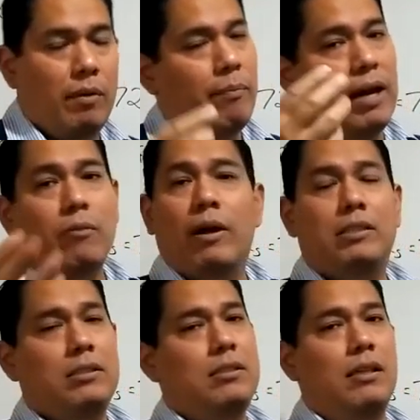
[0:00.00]
And by the way,
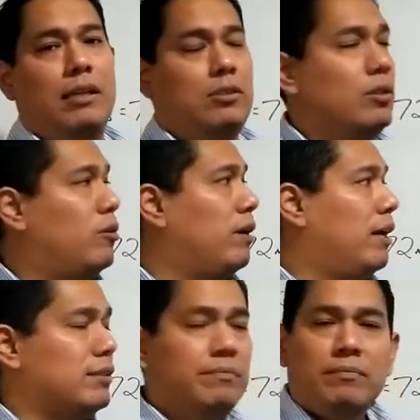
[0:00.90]
just to let you know,
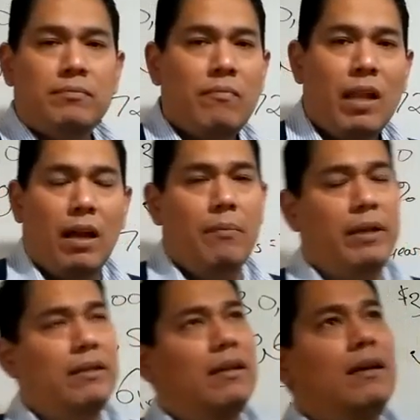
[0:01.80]
guys, I mean,